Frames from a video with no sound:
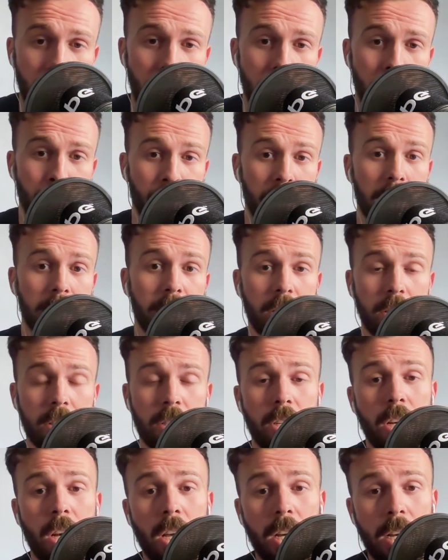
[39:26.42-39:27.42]
previous
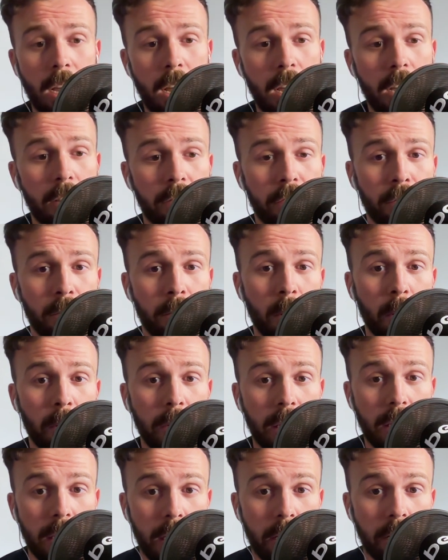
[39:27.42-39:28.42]
to look at from only
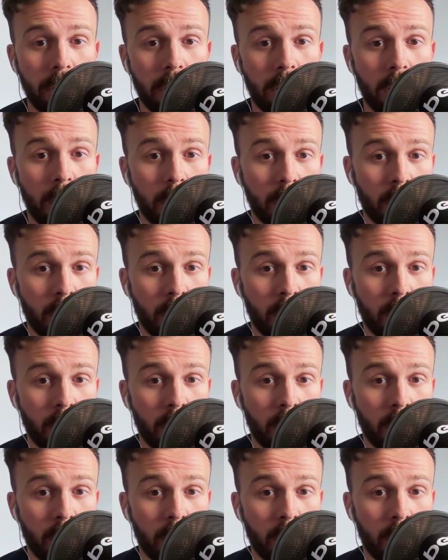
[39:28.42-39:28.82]
a year ago.